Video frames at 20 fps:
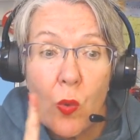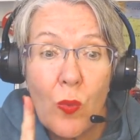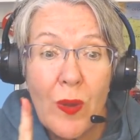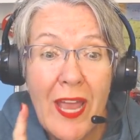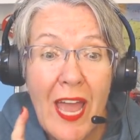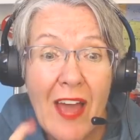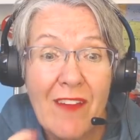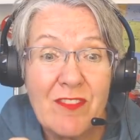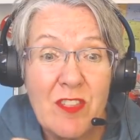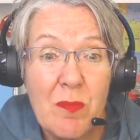
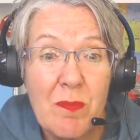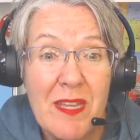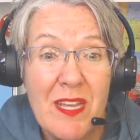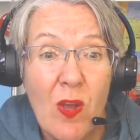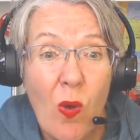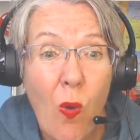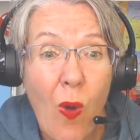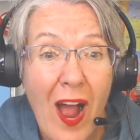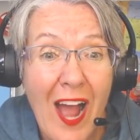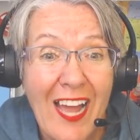we have to be
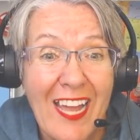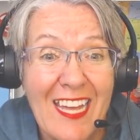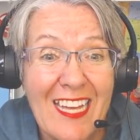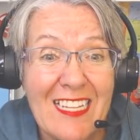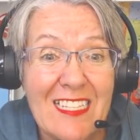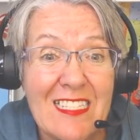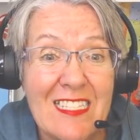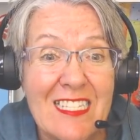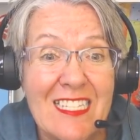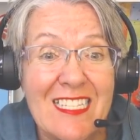
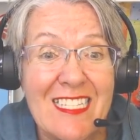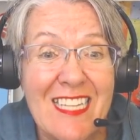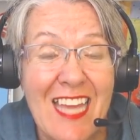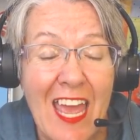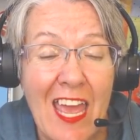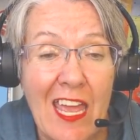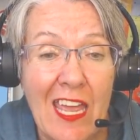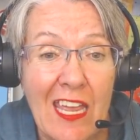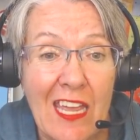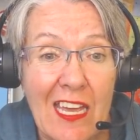quiet
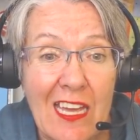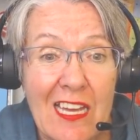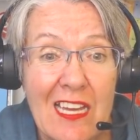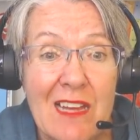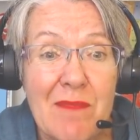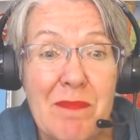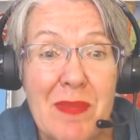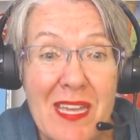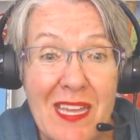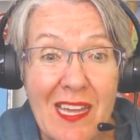today
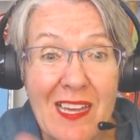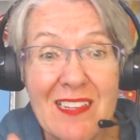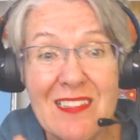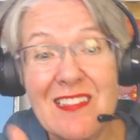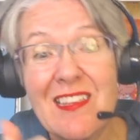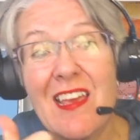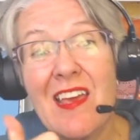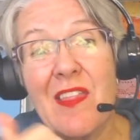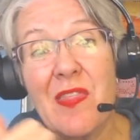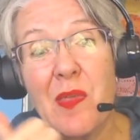
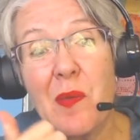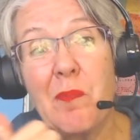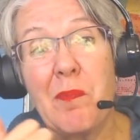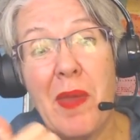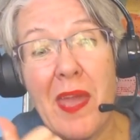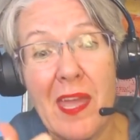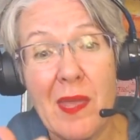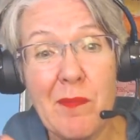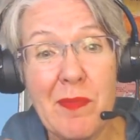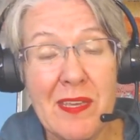because the
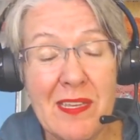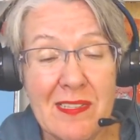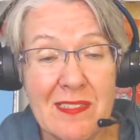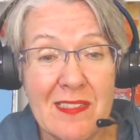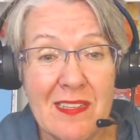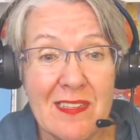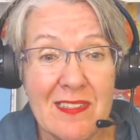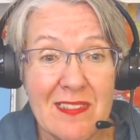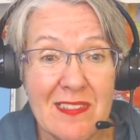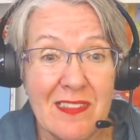
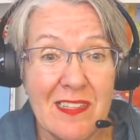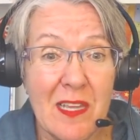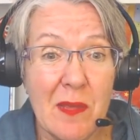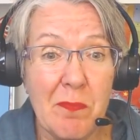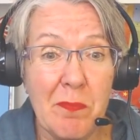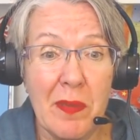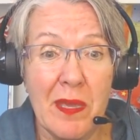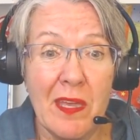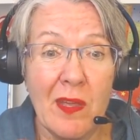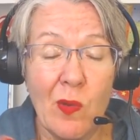baby's
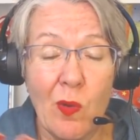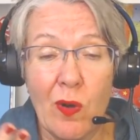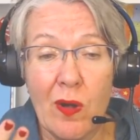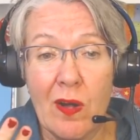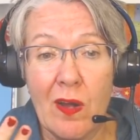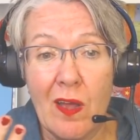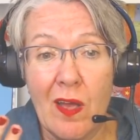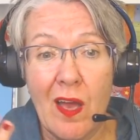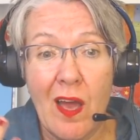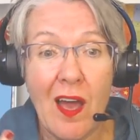sleeping
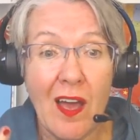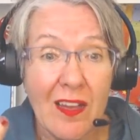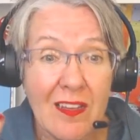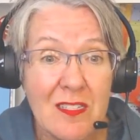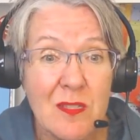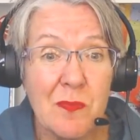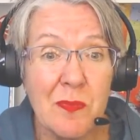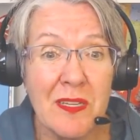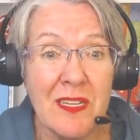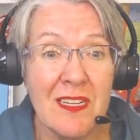or
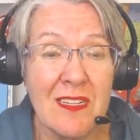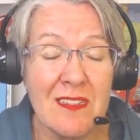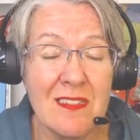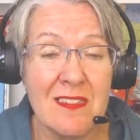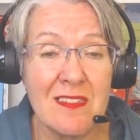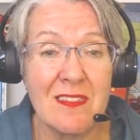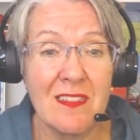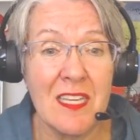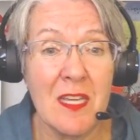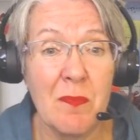husband is
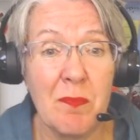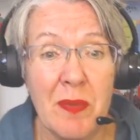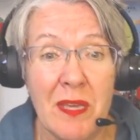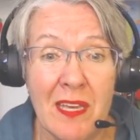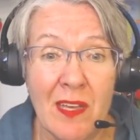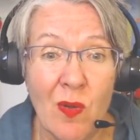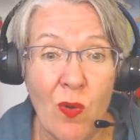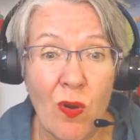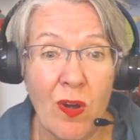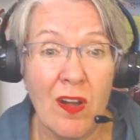
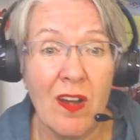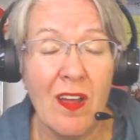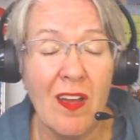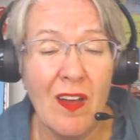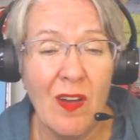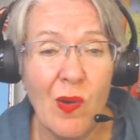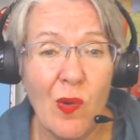sleeping or